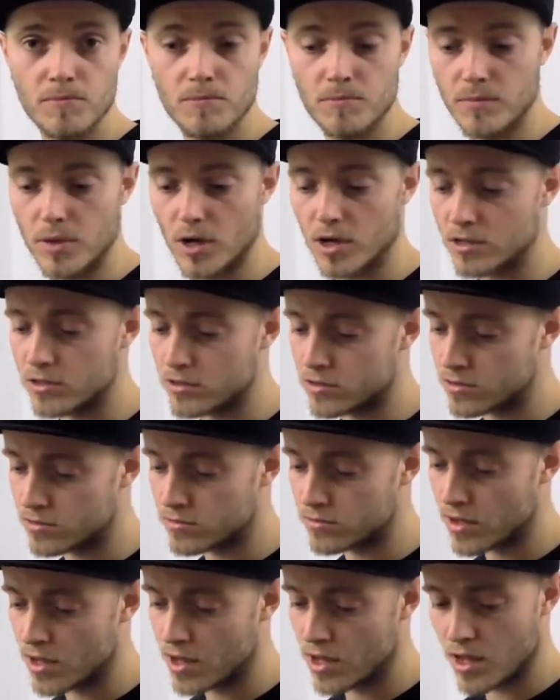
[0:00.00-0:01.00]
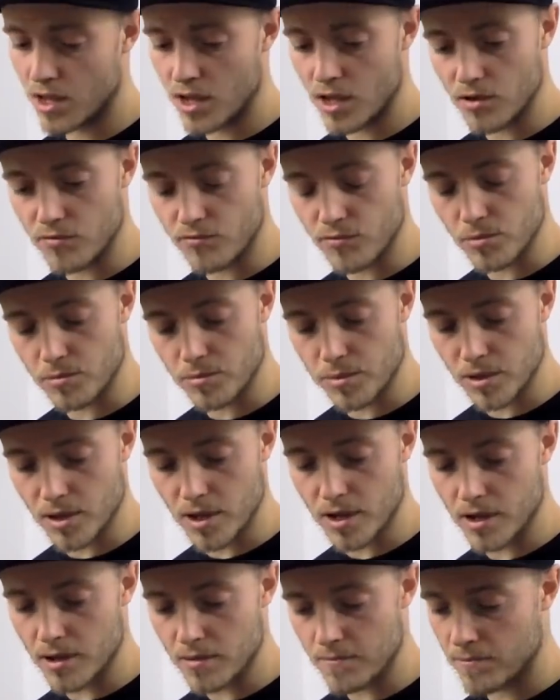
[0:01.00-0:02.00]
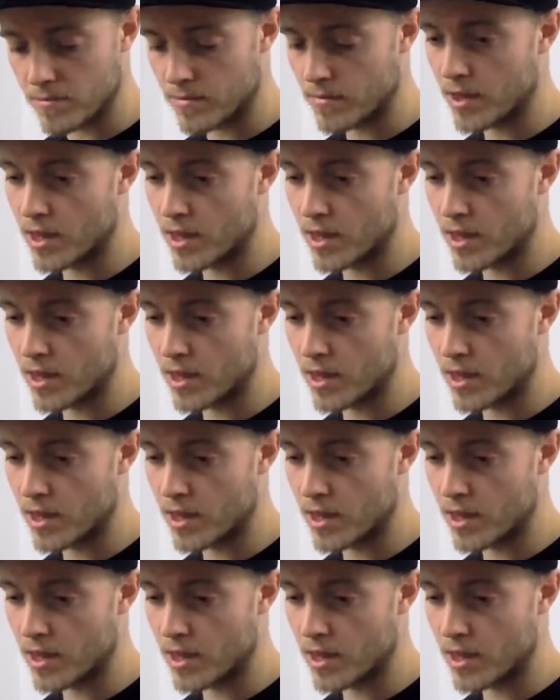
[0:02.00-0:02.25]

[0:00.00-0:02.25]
But if you play,